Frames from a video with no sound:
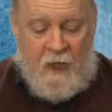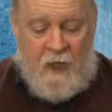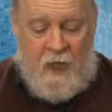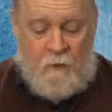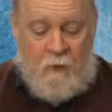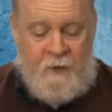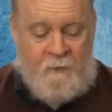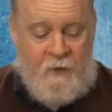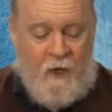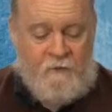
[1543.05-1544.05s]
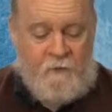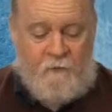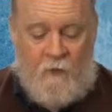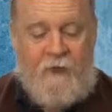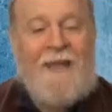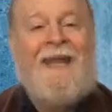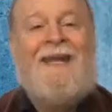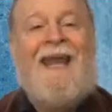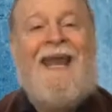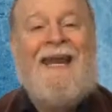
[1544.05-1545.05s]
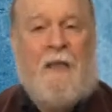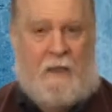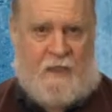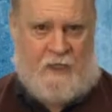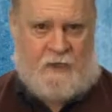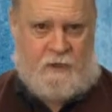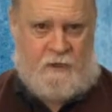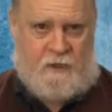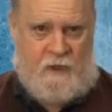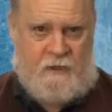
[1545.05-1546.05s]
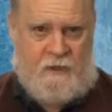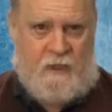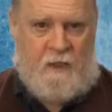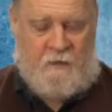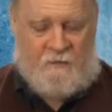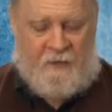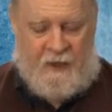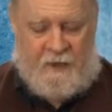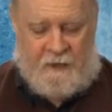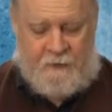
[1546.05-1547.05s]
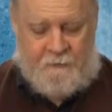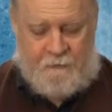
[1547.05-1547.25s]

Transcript: will be barred from voting in any election until they provide it.